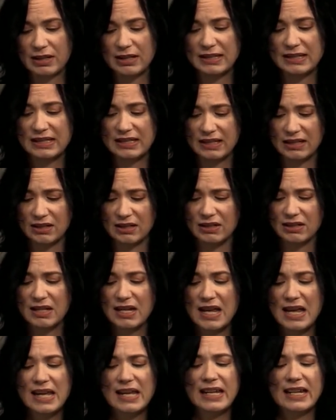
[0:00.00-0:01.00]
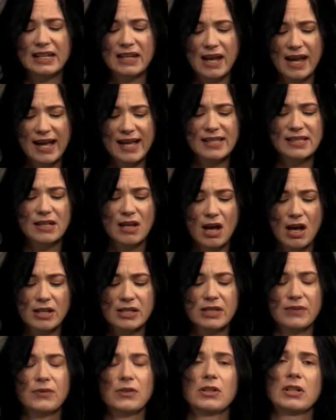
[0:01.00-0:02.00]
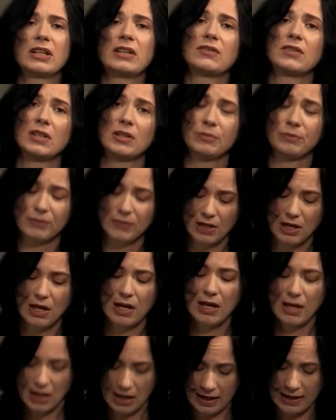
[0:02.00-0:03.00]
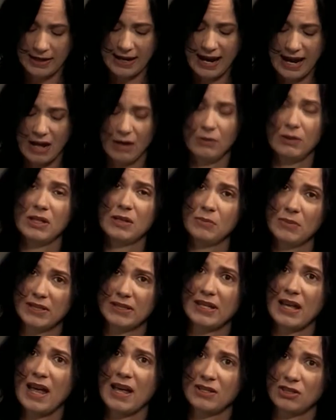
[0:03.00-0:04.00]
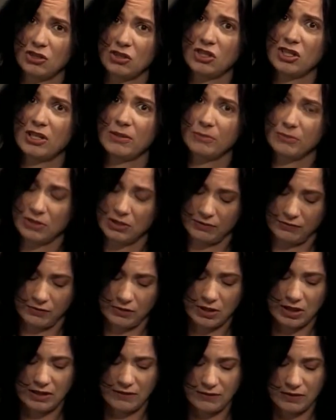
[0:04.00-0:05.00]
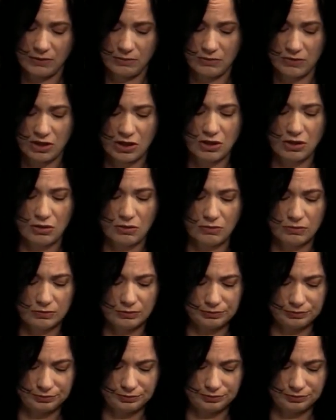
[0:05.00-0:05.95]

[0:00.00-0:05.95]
Still, he had asked God to forgive him, and now he must ask Jim to forgive him too.